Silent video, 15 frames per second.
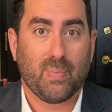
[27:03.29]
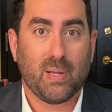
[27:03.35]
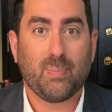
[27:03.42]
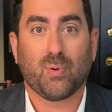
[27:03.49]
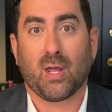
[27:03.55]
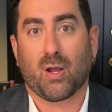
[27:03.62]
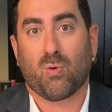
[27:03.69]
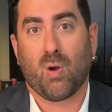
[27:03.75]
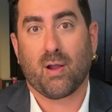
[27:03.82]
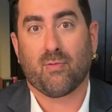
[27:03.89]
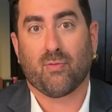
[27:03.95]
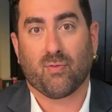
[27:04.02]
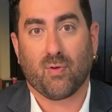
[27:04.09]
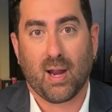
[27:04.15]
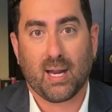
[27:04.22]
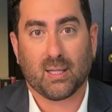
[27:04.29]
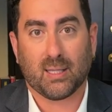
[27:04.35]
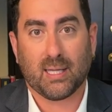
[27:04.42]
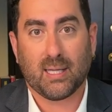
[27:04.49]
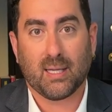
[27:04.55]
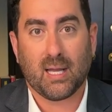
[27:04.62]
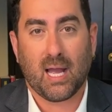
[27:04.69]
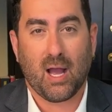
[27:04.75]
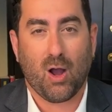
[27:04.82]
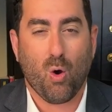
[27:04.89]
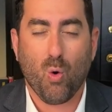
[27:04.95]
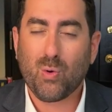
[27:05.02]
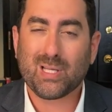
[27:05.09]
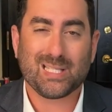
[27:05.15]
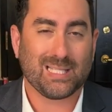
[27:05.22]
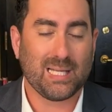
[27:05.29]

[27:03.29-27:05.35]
people that quite frankly always